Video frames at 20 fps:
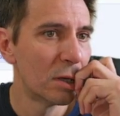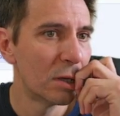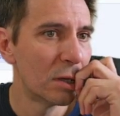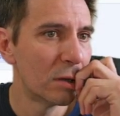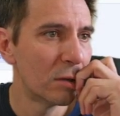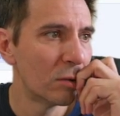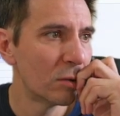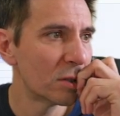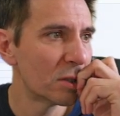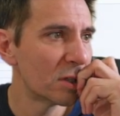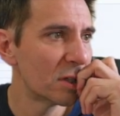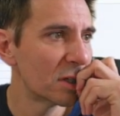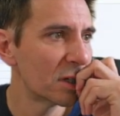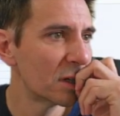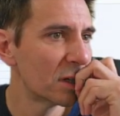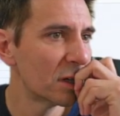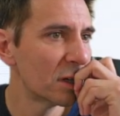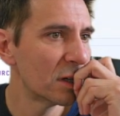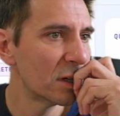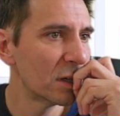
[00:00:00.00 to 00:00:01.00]
And what's
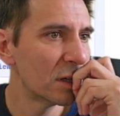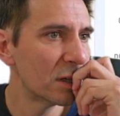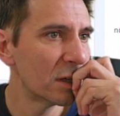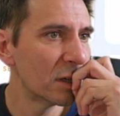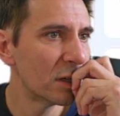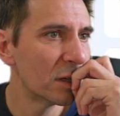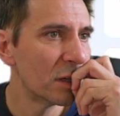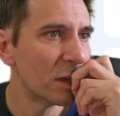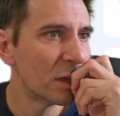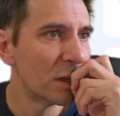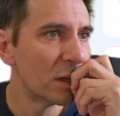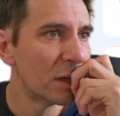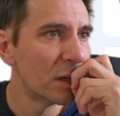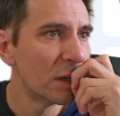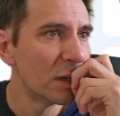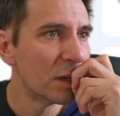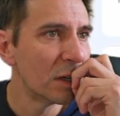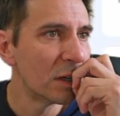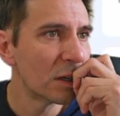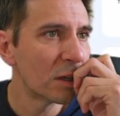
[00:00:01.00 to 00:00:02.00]
it got?
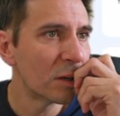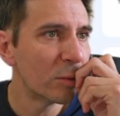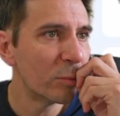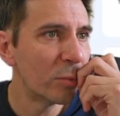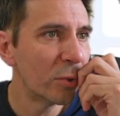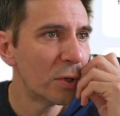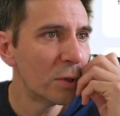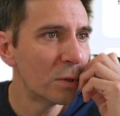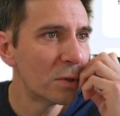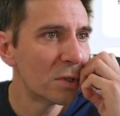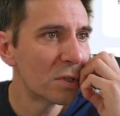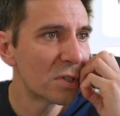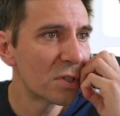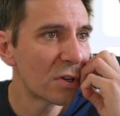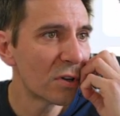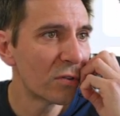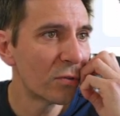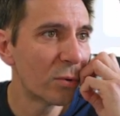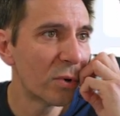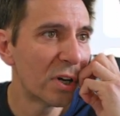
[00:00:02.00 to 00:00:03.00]
Computers,
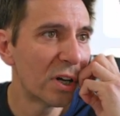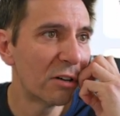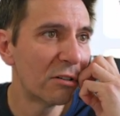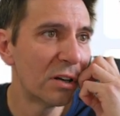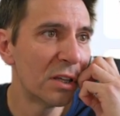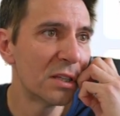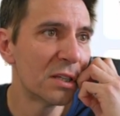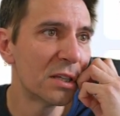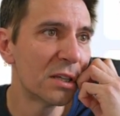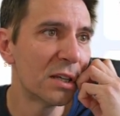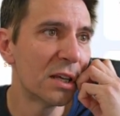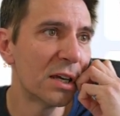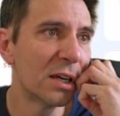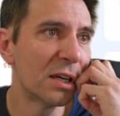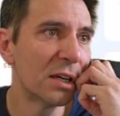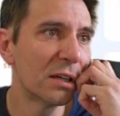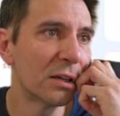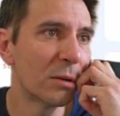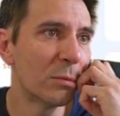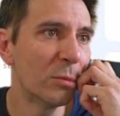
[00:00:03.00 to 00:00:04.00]
software,
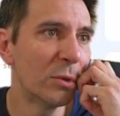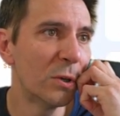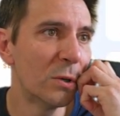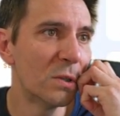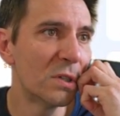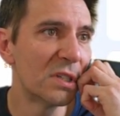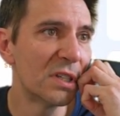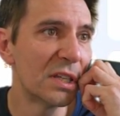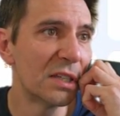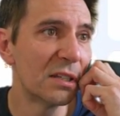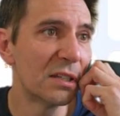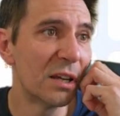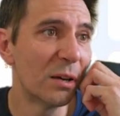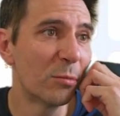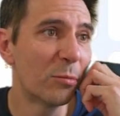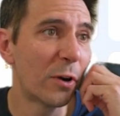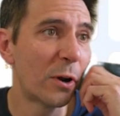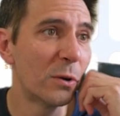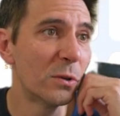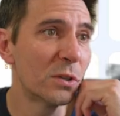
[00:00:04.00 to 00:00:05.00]
internet, computers,
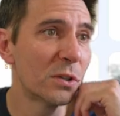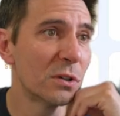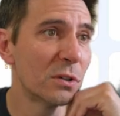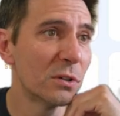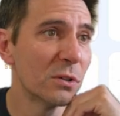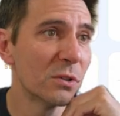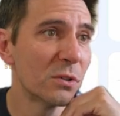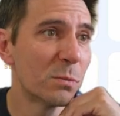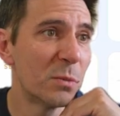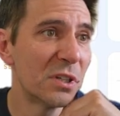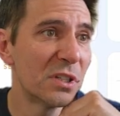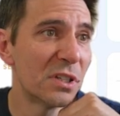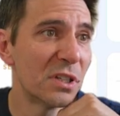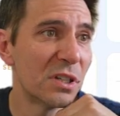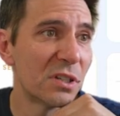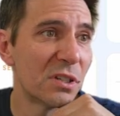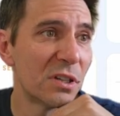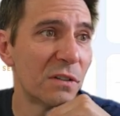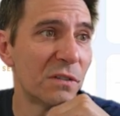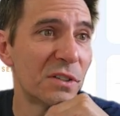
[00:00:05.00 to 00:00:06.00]
internet protocols,
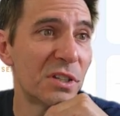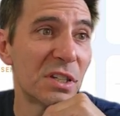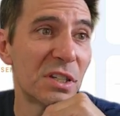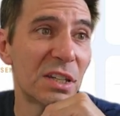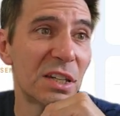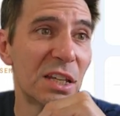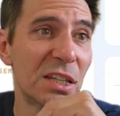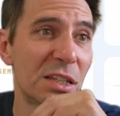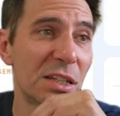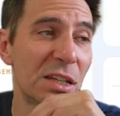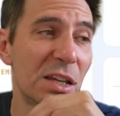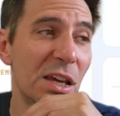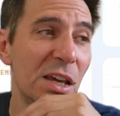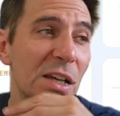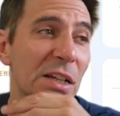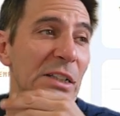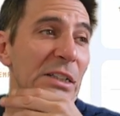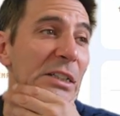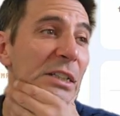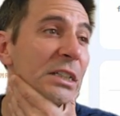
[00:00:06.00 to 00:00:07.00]
business services and
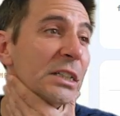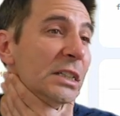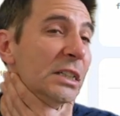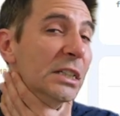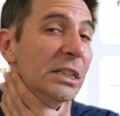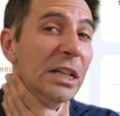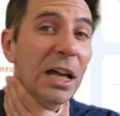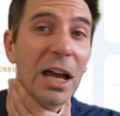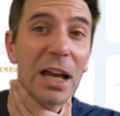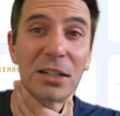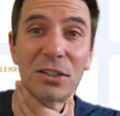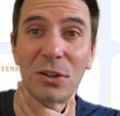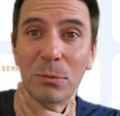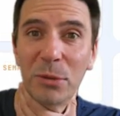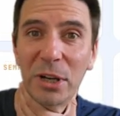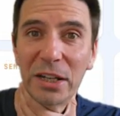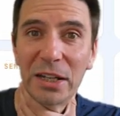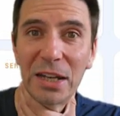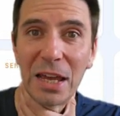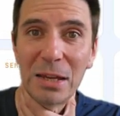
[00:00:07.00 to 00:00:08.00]
internet. That's got
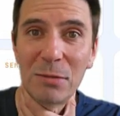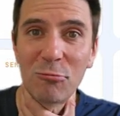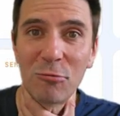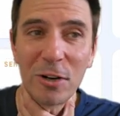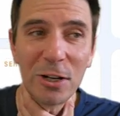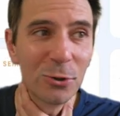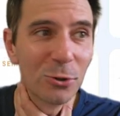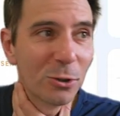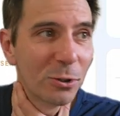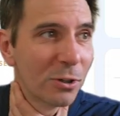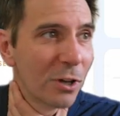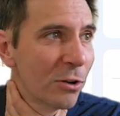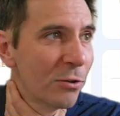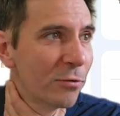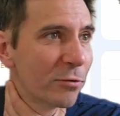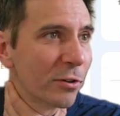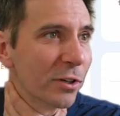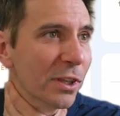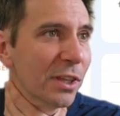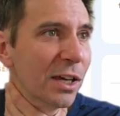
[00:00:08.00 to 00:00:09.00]
my name written all
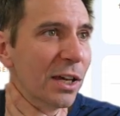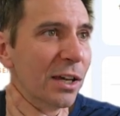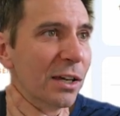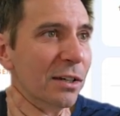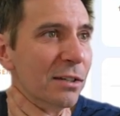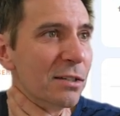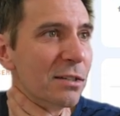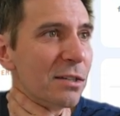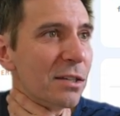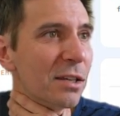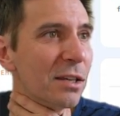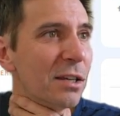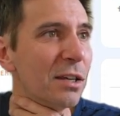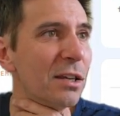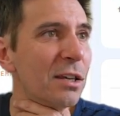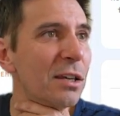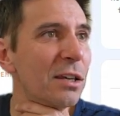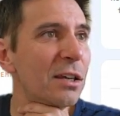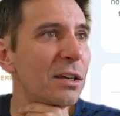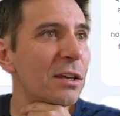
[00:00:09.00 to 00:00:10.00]
over it, that has.
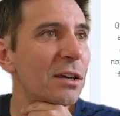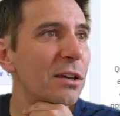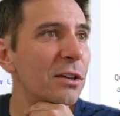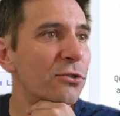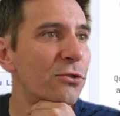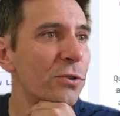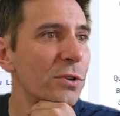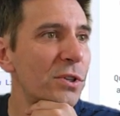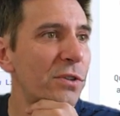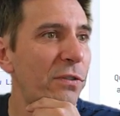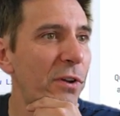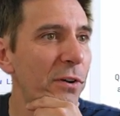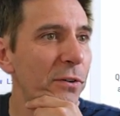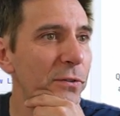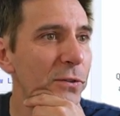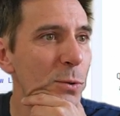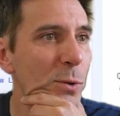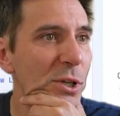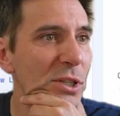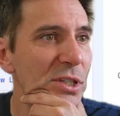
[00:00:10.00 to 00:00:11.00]
Trust flow
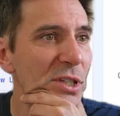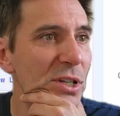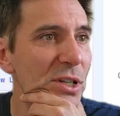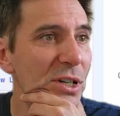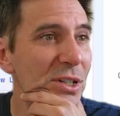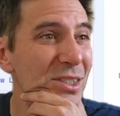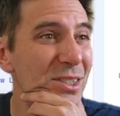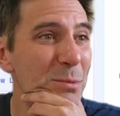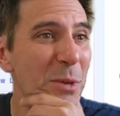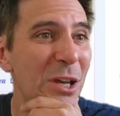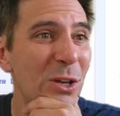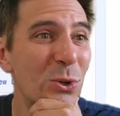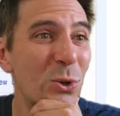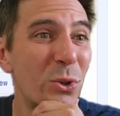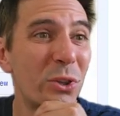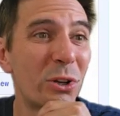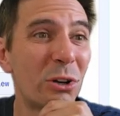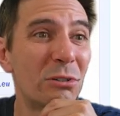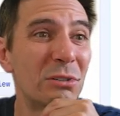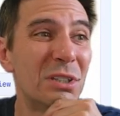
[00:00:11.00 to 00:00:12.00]
of 29, domain
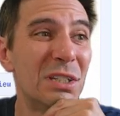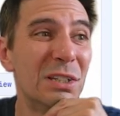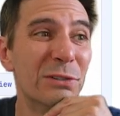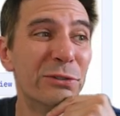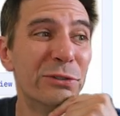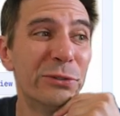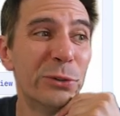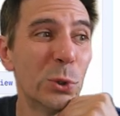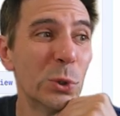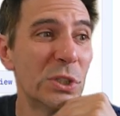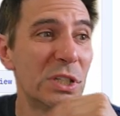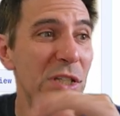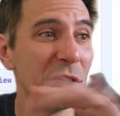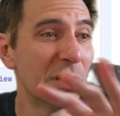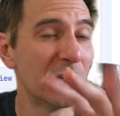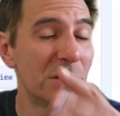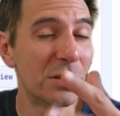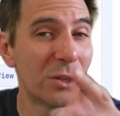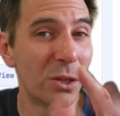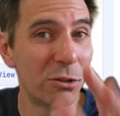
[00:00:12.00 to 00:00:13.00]
authority of
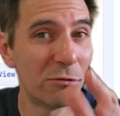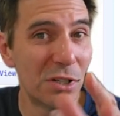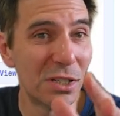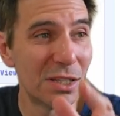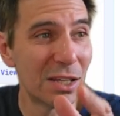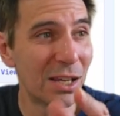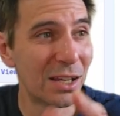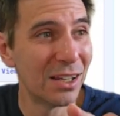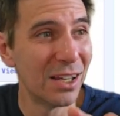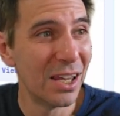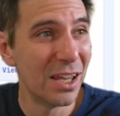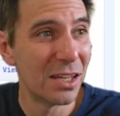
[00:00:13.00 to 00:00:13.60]
49, so there is that